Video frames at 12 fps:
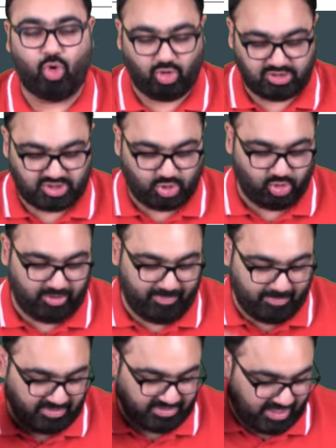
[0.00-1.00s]
holes. Do
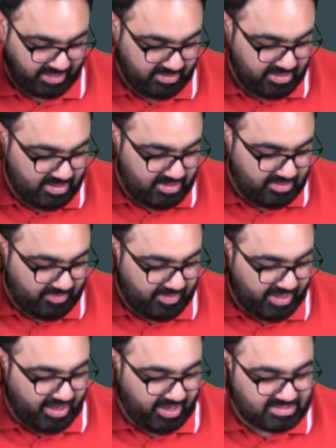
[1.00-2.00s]
remember that.
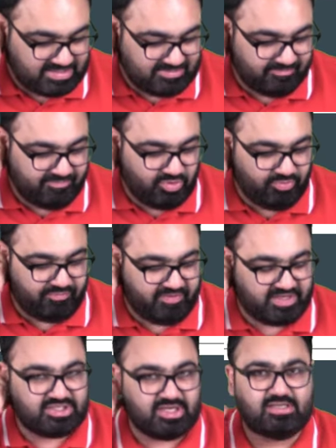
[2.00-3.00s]
Here are a few
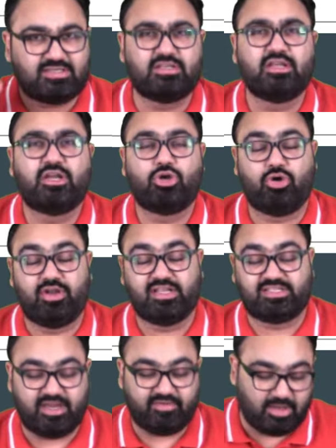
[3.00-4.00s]
features to
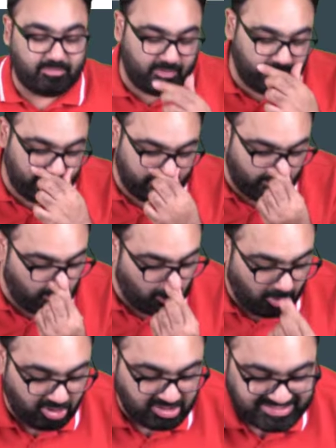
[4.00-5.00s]
distinguish between
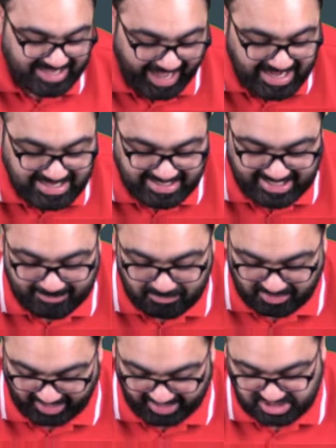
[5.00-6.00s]
blue holes and
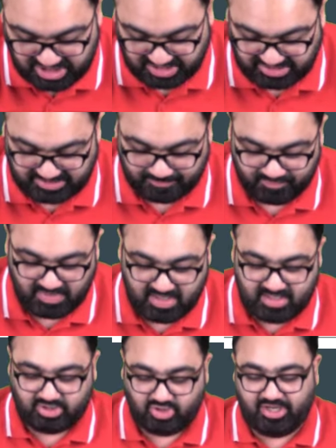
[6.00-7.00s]
deep trenches.
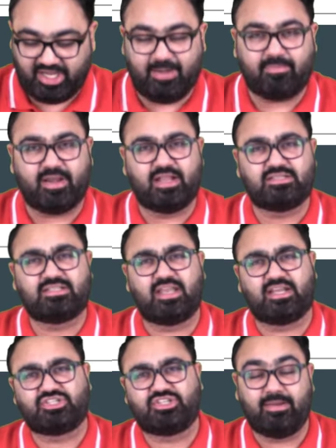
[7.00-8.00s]
So deep trenches are
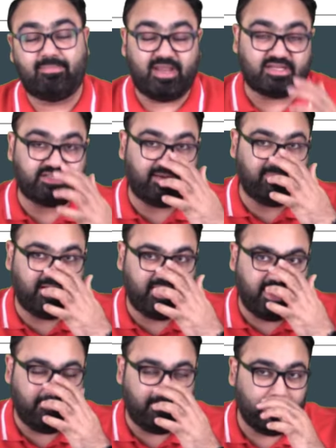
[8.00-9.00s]
extremely, extremely
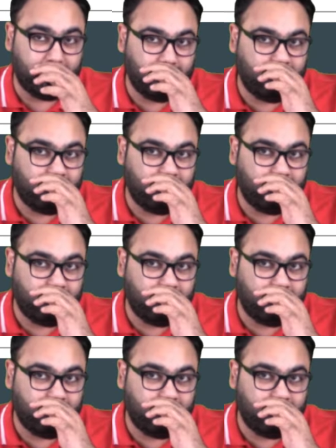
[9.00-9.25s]
deep.